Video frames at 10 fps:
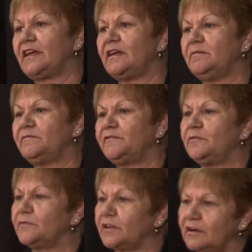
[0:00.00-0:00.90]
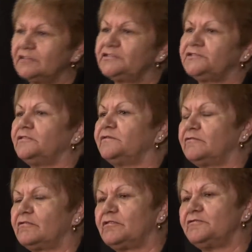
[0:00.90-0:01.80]
came from the coast
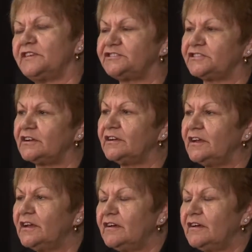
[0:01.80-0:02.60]
of Croatia,